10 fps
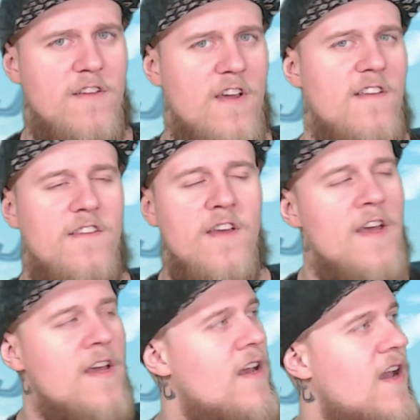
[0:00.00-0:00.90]
because
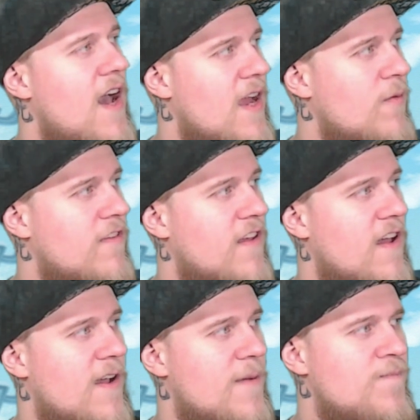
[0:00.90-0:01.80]
I was,
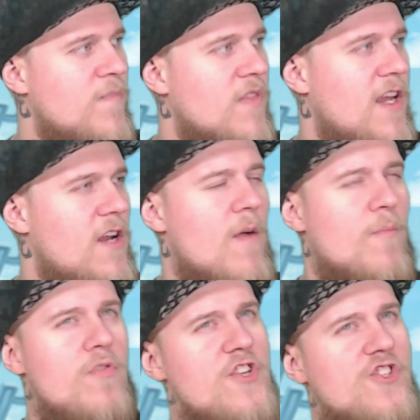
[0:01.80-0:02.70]
you know, I'm
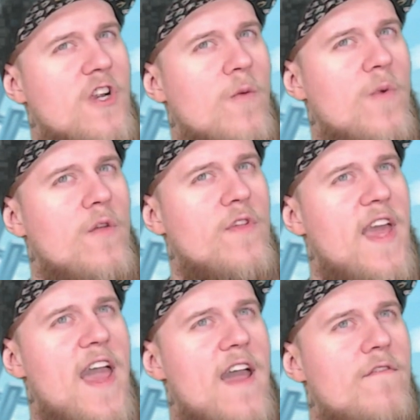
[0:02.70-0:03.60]
pretty sure we only
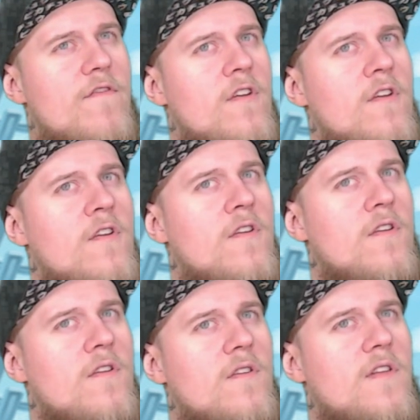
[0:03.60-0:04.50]
have
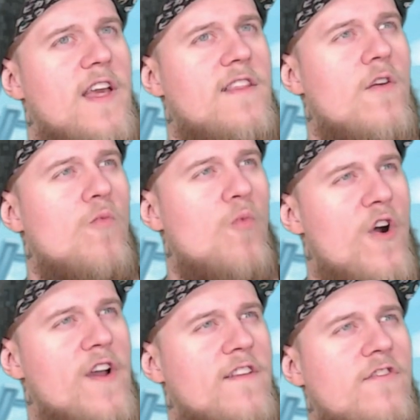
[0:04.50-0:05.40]
like the
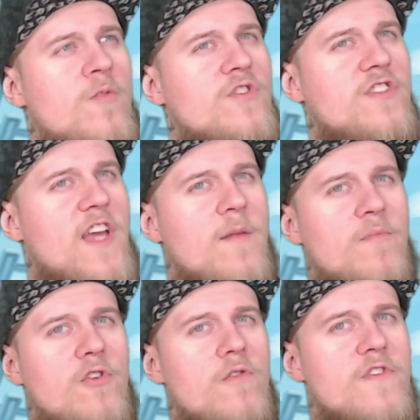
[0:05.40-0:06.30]
one Super Saiyan
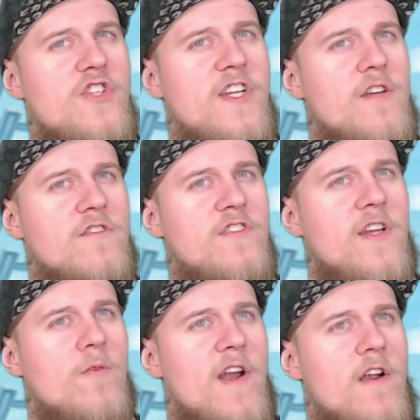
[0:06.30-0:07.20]
Blue Vegeta
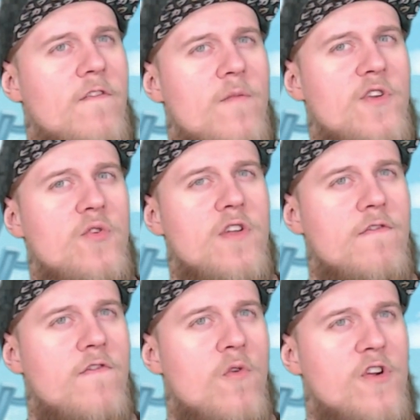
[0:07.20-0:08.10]
secret rare from Union
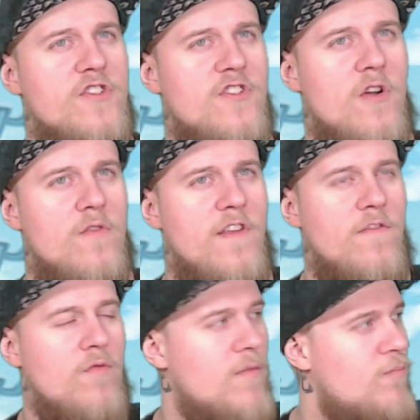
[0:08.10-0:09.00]
Force, so
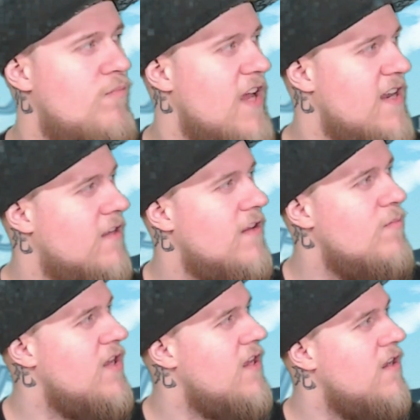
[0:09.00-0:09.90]
this would technically
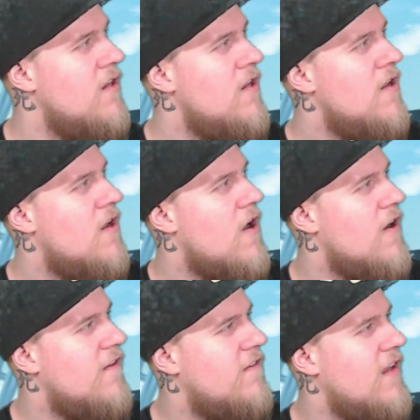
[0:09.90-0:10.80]
be
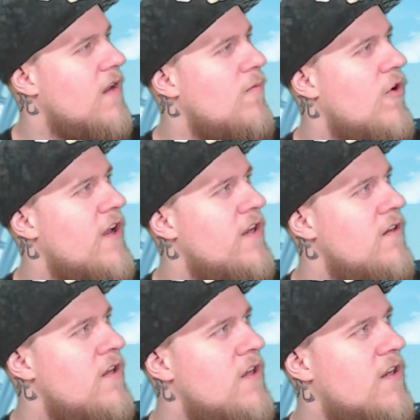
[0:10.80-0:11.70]
our second one,
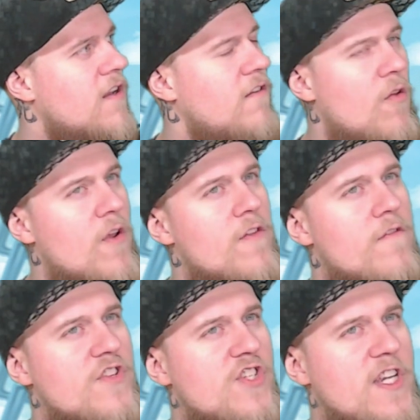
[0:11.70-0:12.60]
because the only other
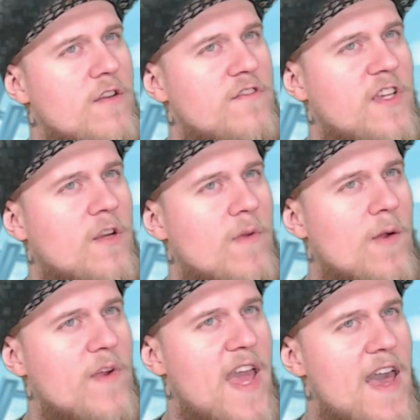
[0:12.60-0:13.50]
Vegeta secret rare
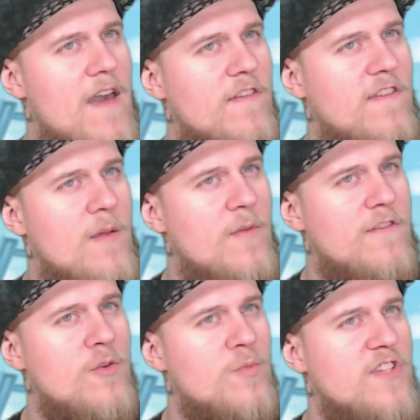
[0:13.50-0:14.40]
we have is him in
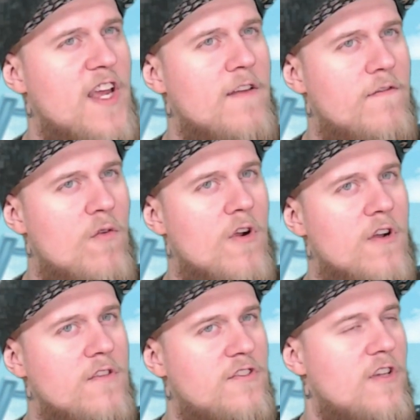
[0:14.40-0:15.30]
Super Saiyan 4.
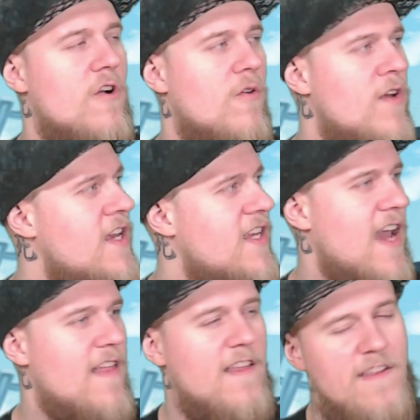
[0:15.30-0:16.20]
So
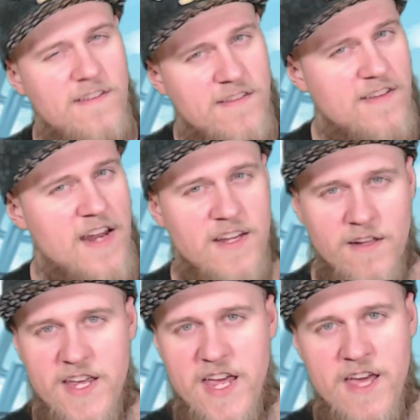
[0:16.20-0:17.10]
yeah, and this is
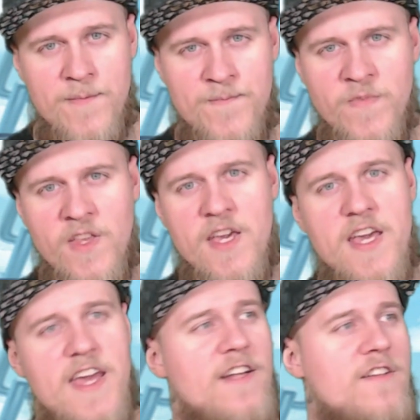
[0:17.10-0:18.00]
technically him
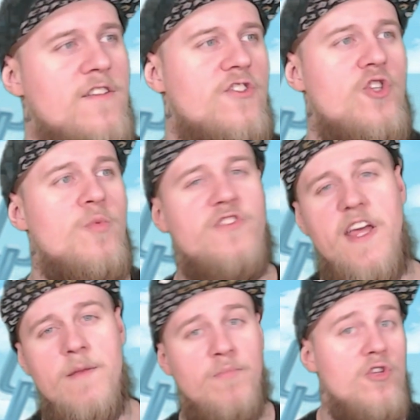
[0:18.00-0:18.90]
in Super
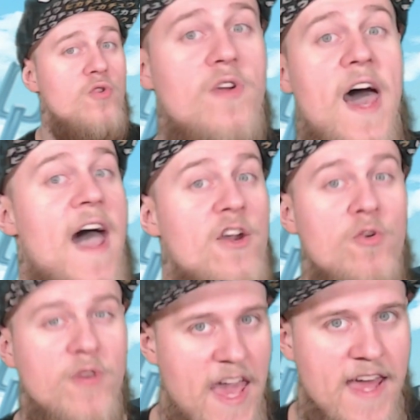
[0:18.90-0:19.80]
Saiyan Blue
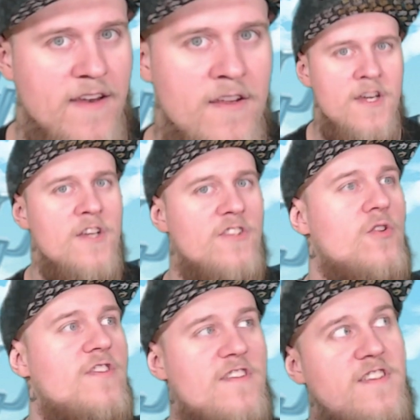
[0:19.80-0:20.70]
Kaioken, so
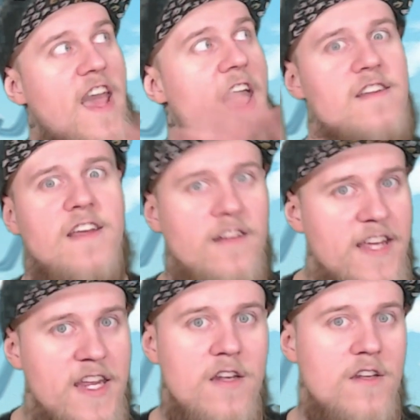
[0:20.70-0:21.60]
this is
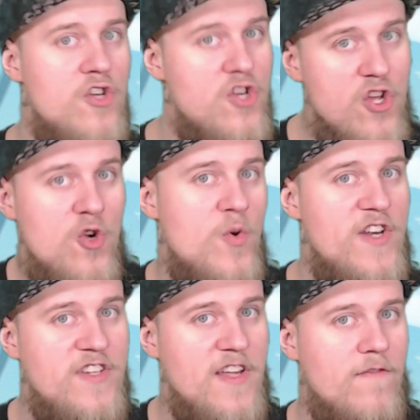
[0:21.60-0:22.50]
technically new
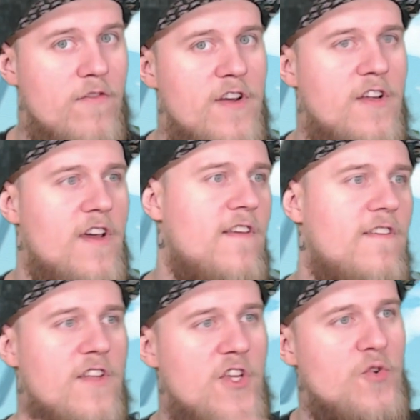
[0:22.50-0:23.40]
and different,
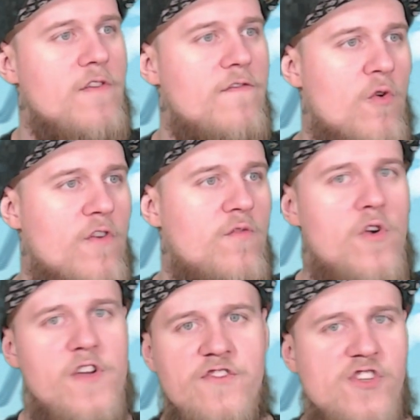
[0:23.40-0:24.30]
because the Union Force
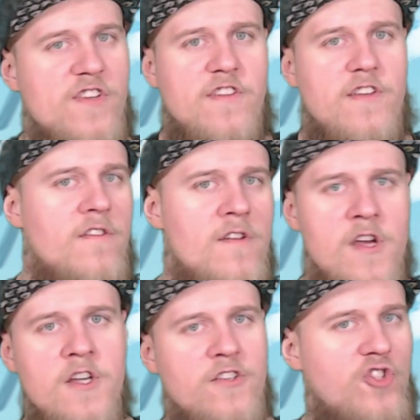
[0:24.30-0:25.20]
one, he's just in
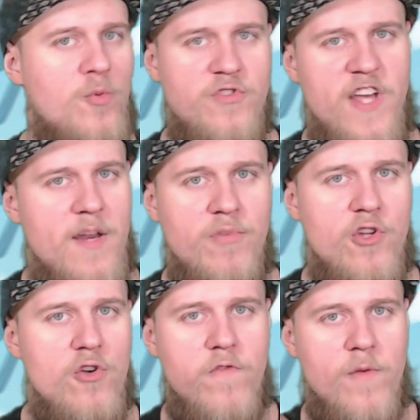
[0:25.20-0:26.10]
Super Saiyan
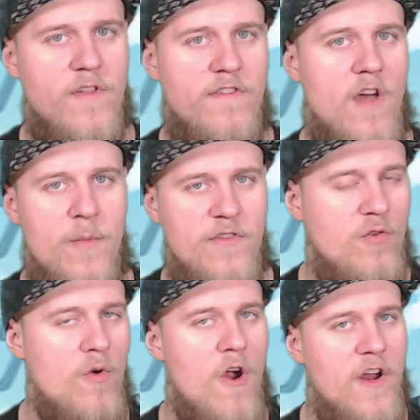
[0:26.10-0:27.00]
Blue from the
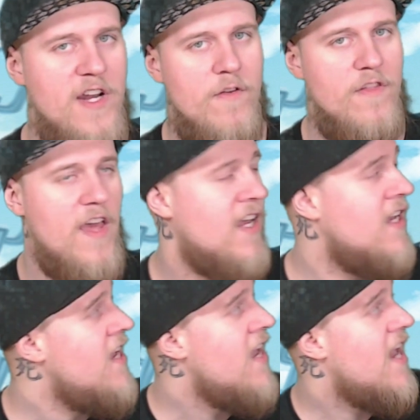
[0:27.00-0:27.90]
Zamasu arc and everything.
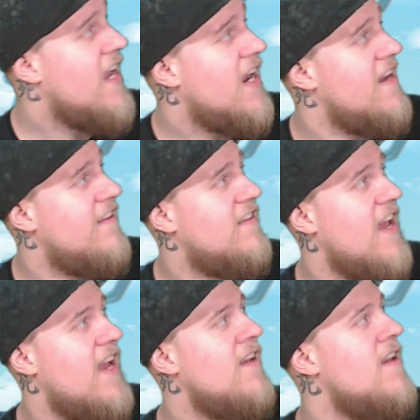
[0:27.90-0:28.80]
And I gotta
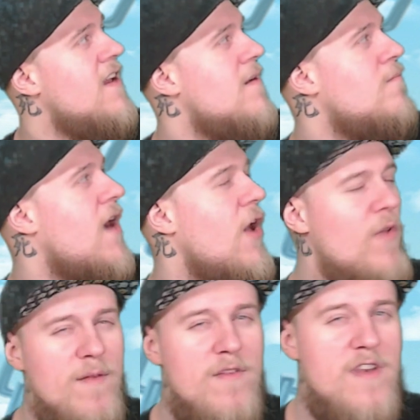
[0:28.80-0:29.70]
say, my
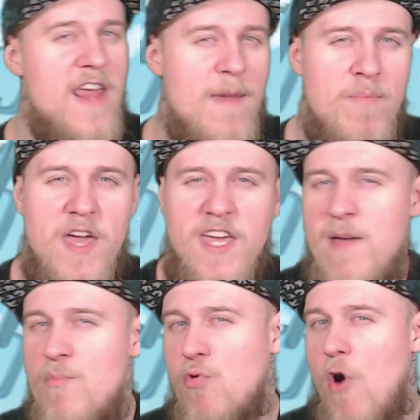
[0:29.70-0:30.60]
only
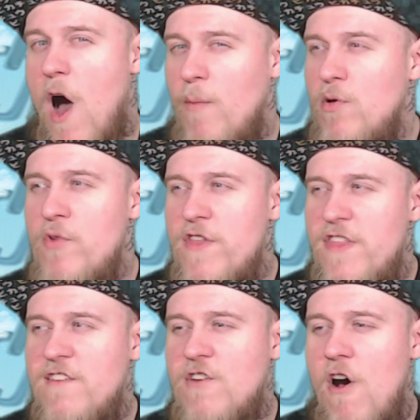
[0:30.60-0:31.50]
nitpicky problem with
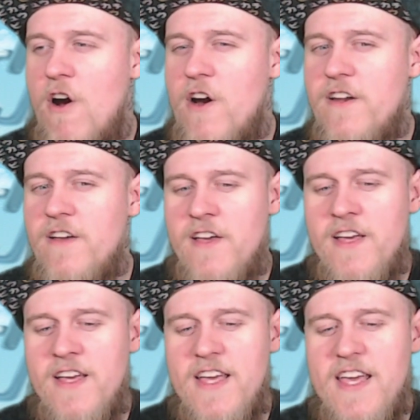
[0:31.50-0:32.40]
this card
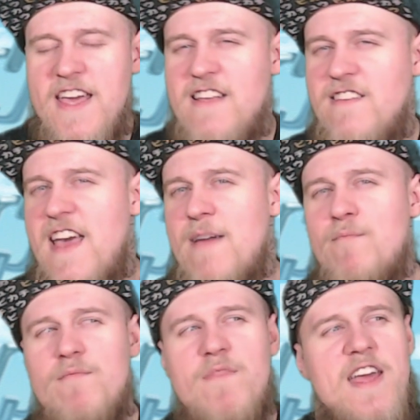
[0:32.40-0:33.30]
is that
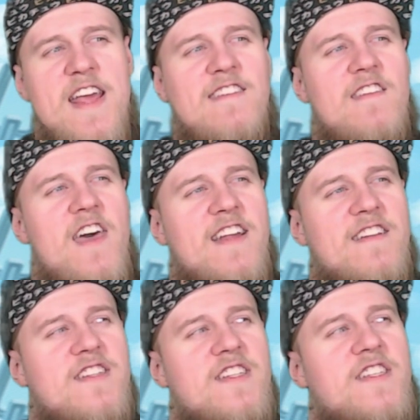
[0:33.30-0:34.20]
it's like
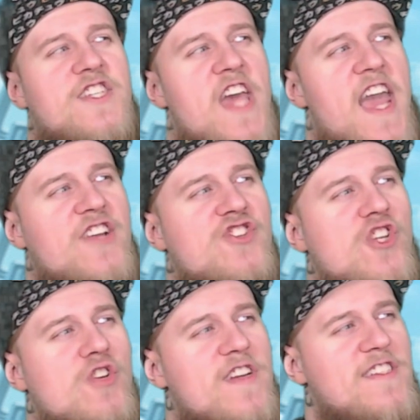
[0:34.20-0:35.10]

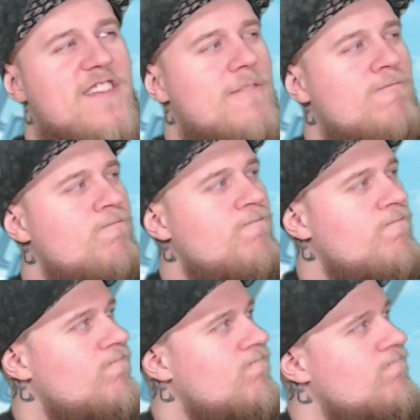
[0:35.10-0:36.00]
texture is
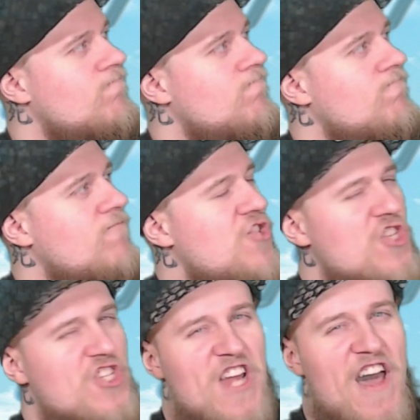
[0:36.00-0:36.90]

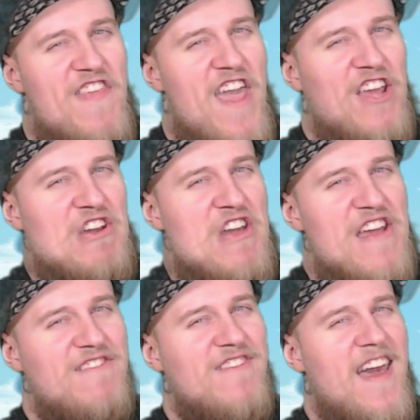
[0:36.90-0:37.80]
just not that
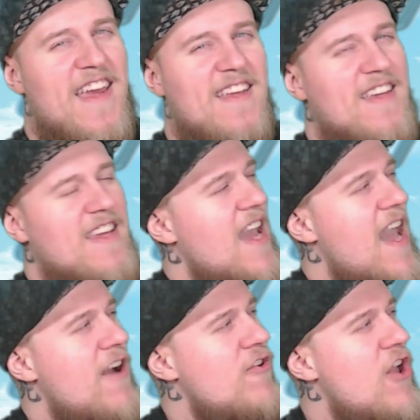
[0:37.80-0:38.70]
good. Like,
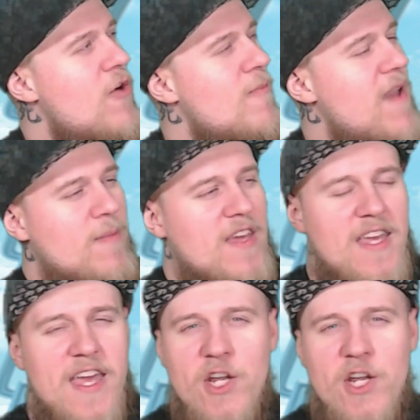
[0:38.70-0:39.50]
I don't know, maybe